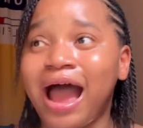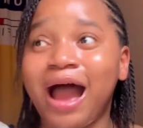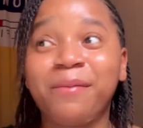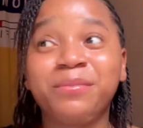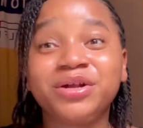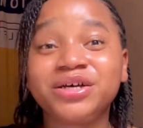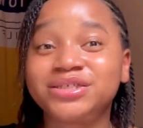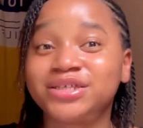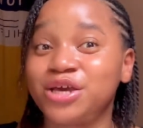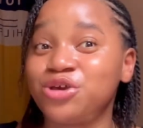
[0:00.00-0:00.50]

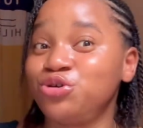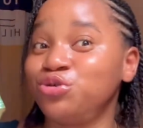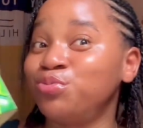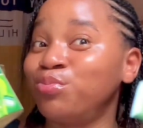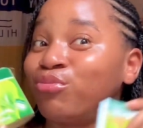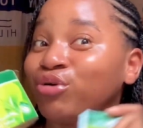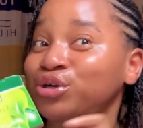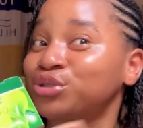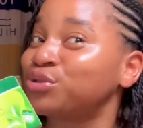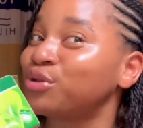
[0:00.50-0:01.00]
I'm not saying you
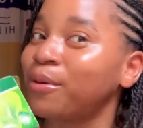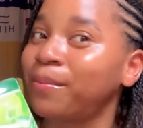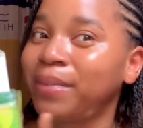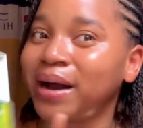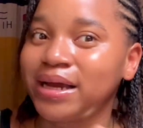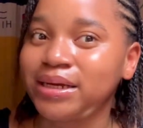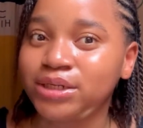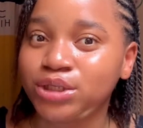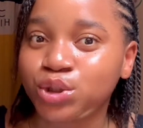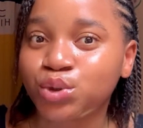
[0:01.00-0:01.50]
must not
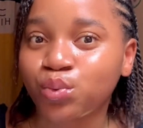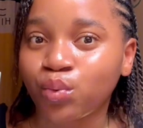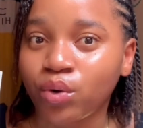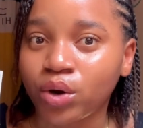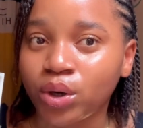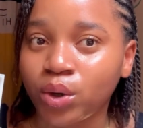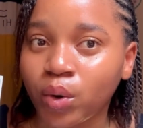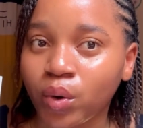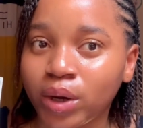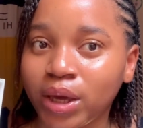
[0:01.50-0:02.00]
buy this one.